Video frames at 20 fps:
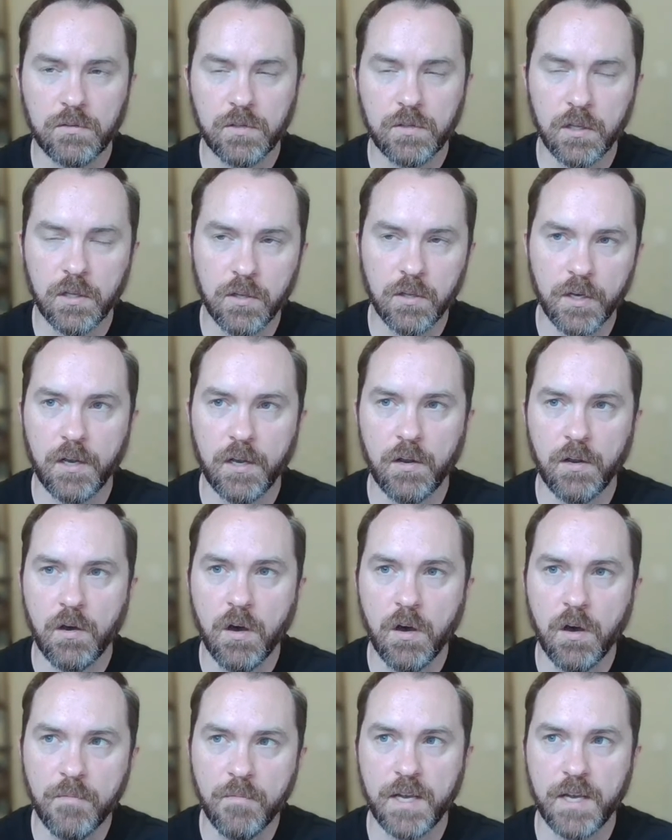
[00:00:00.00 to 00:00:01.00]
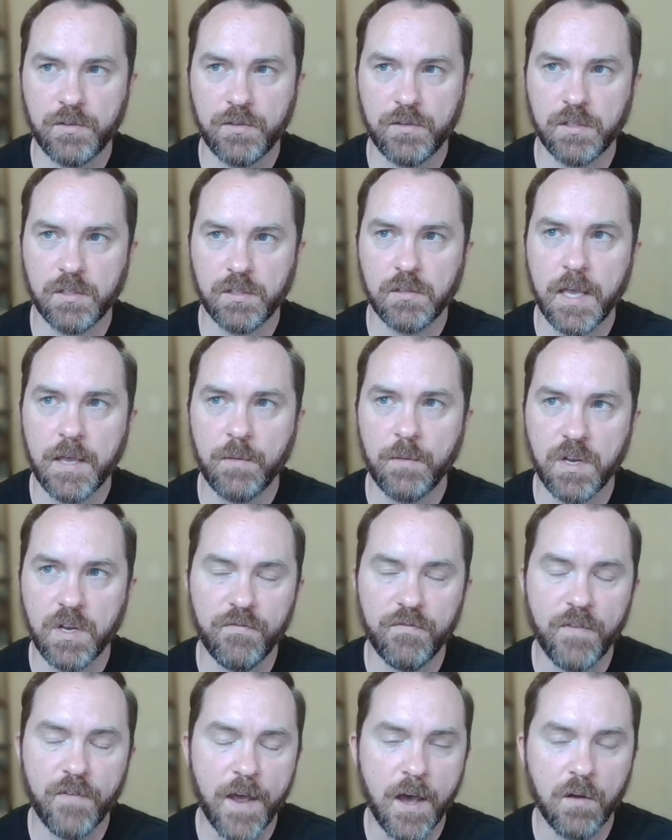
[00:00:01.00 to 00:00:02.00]
look at all the metrics. And what he
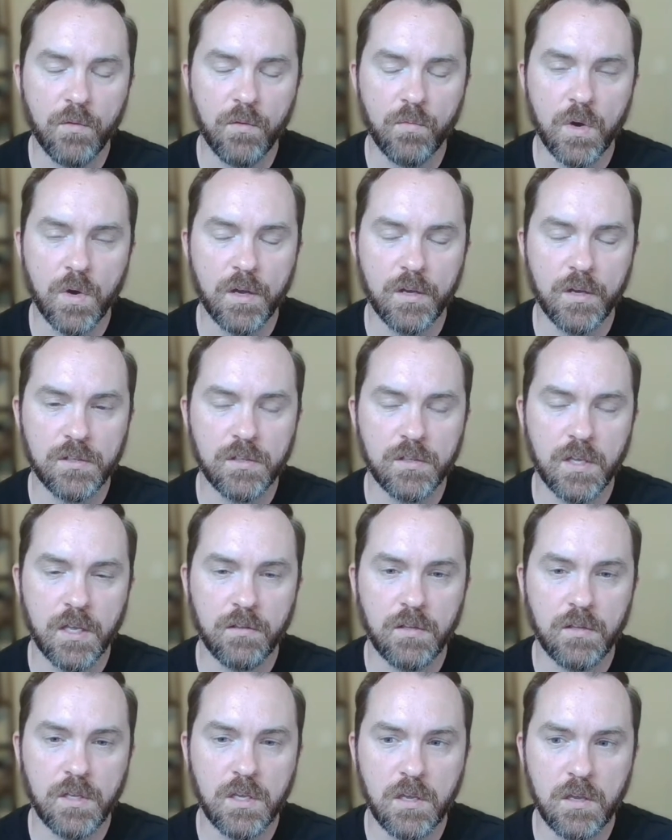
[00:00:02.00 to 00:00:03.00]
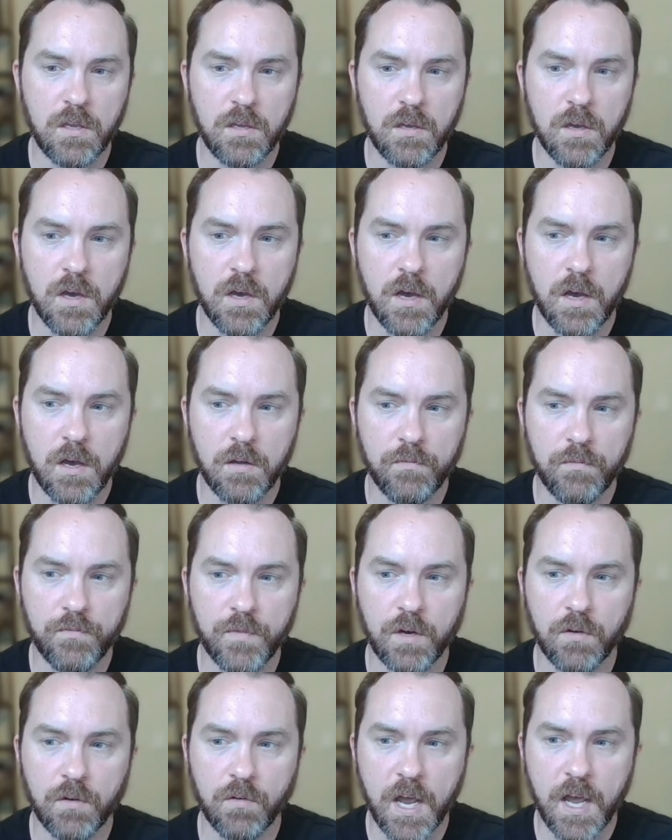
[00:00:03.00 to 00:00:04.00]
found was that the
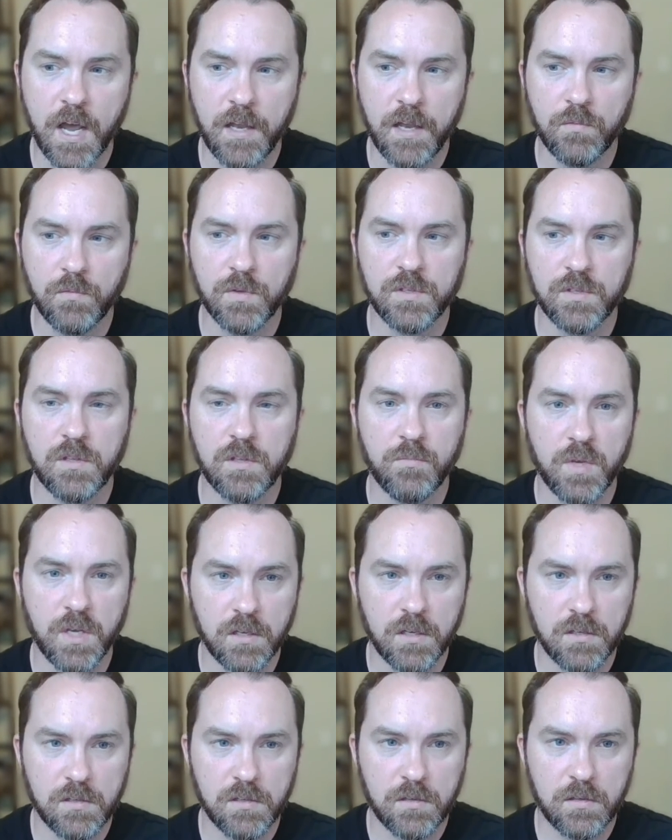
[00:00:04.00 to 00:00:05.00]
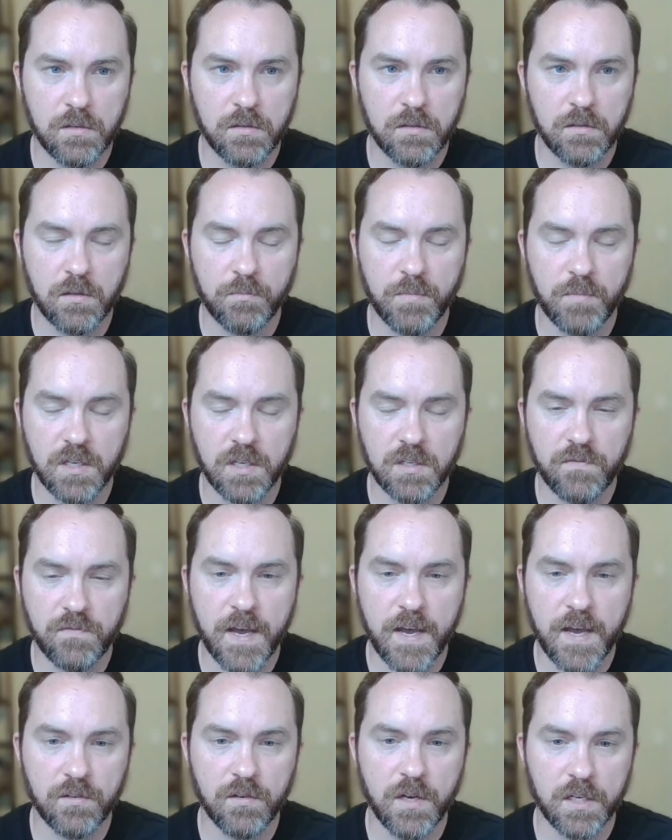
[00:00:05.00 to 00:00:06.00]
grind was the biggest
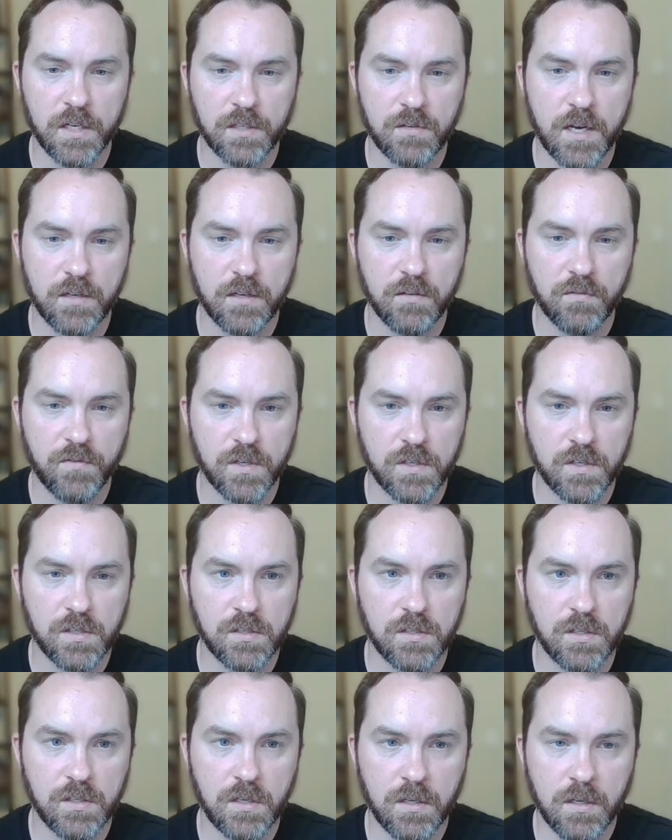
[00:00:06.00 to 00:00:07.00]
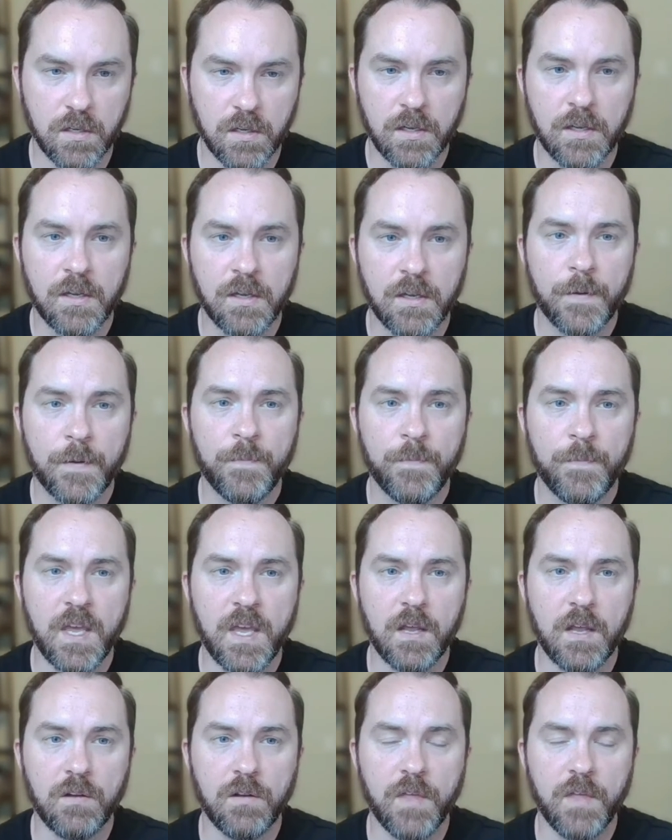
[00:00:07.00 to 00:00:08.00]
factor in extract efficiency.
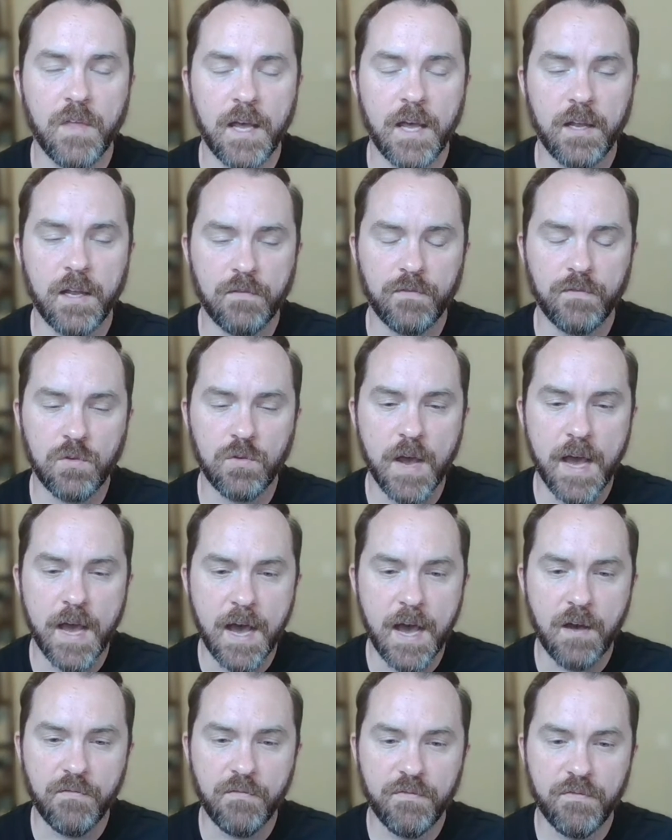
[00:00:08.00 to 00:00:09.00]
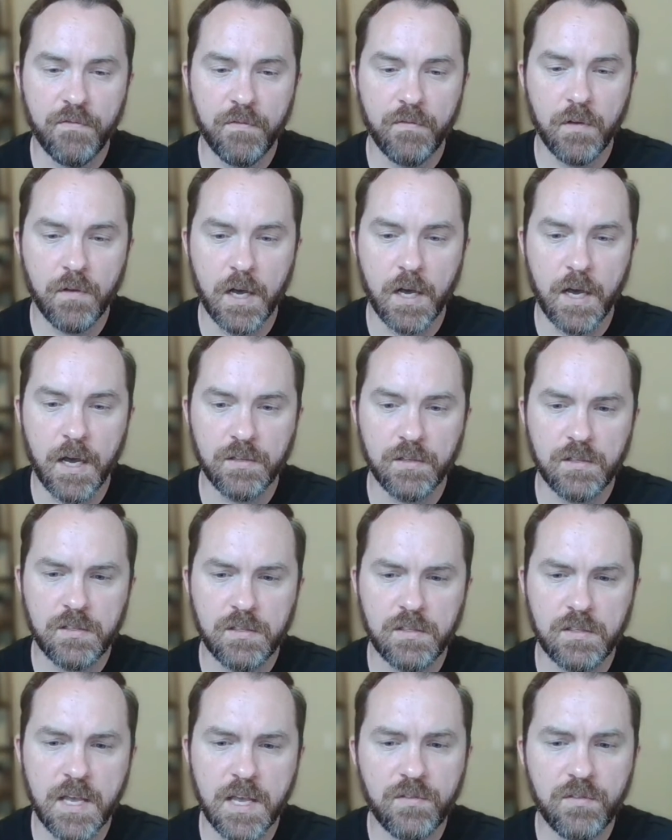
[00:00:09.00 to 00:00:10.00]
And that if you have
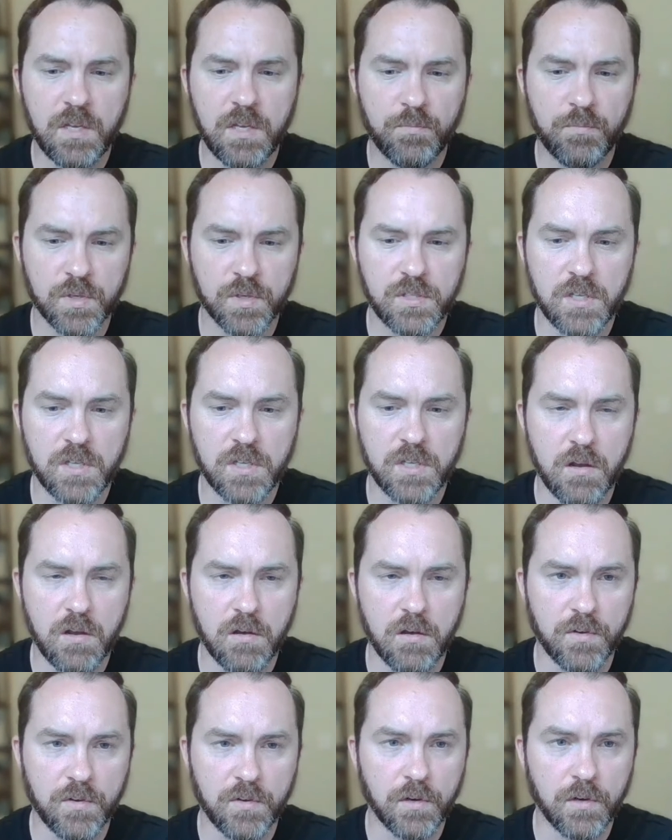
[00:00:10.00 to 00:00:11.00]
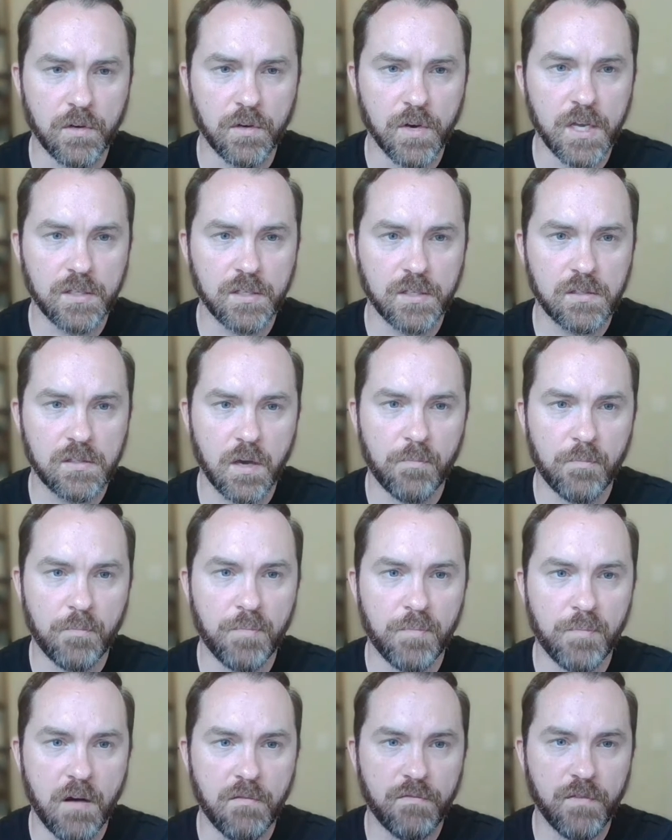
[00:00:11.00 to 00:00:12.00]
70% of your grist
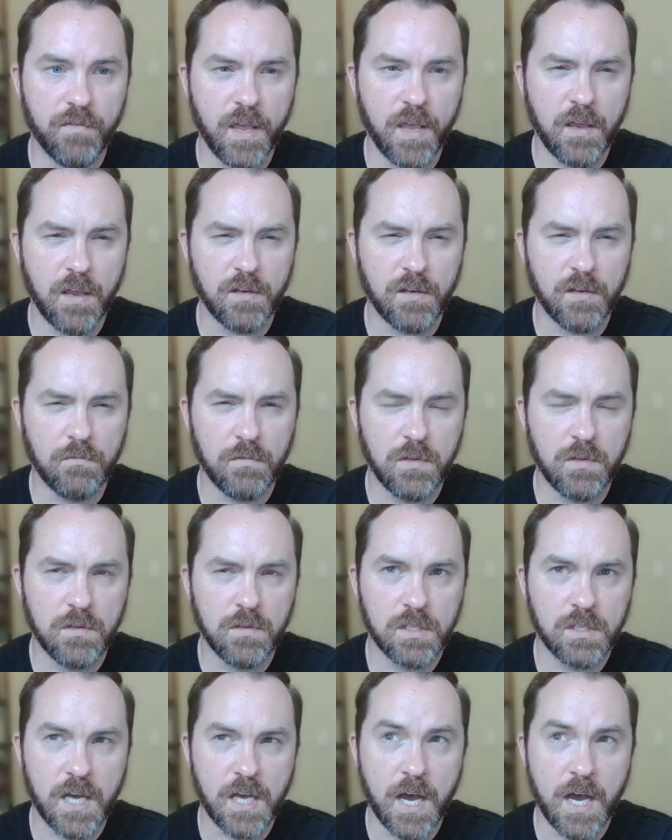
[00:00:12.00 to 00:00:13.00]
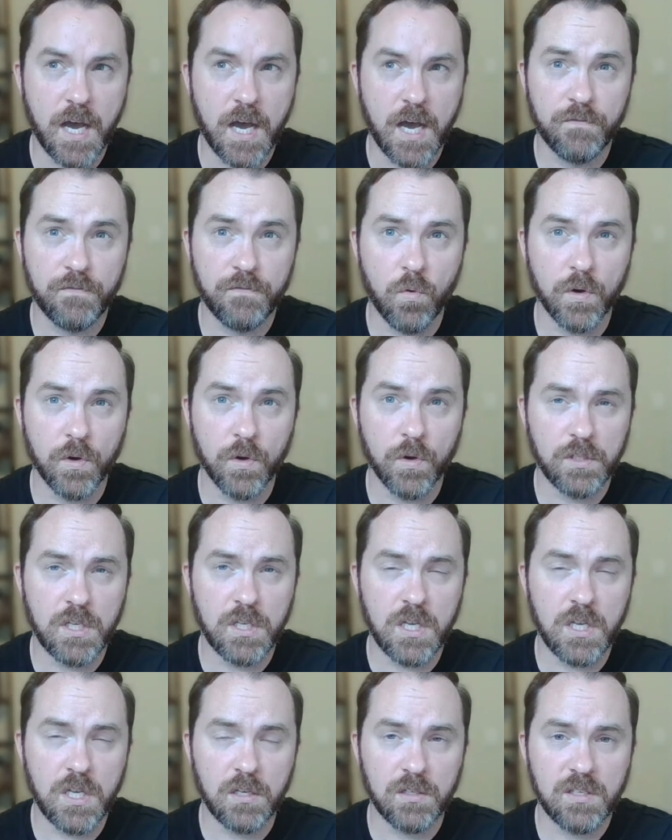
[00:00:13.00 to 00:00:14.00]
above a size
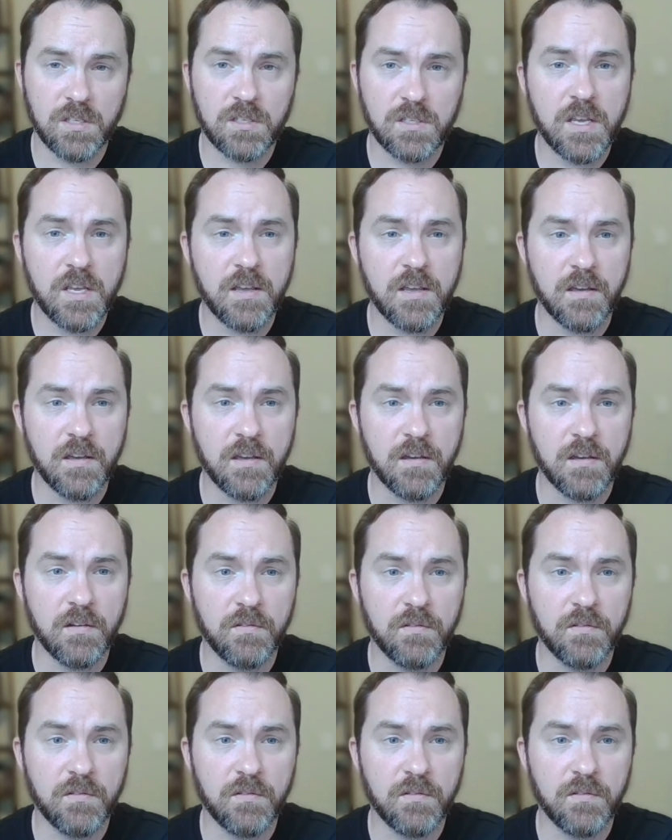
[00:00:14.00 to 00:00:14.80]
14 sieve,